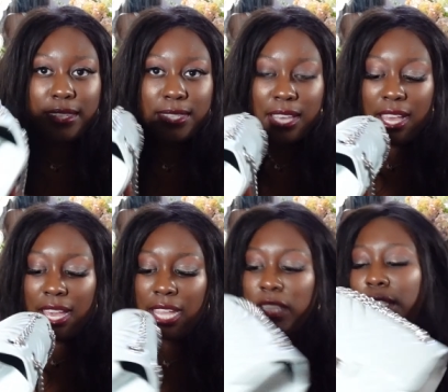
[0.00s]
the
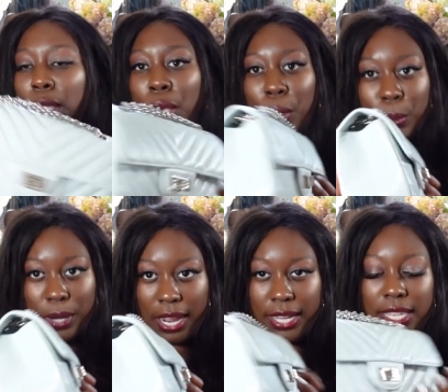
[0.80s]
sides
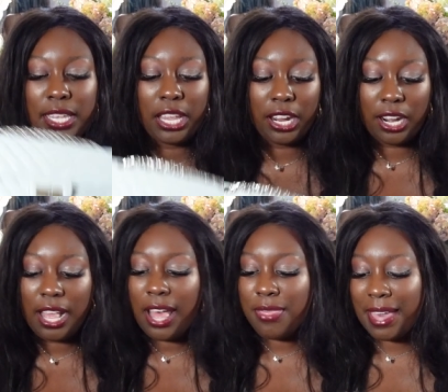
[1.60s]
right here
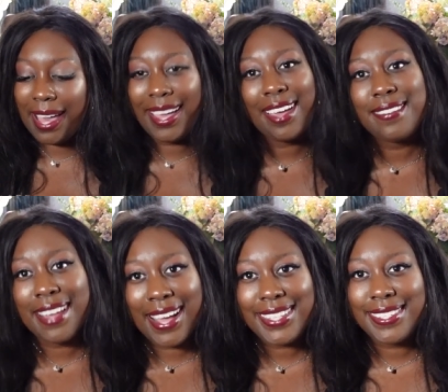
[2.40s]
that I have
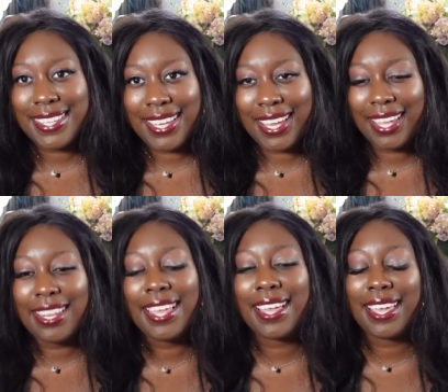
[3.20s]
not seen